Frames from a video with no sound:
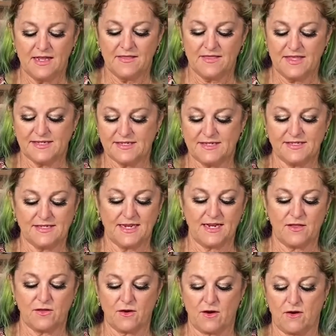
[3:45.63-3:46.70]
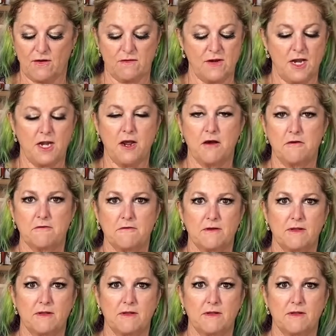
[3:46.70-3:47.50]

This is either, you know,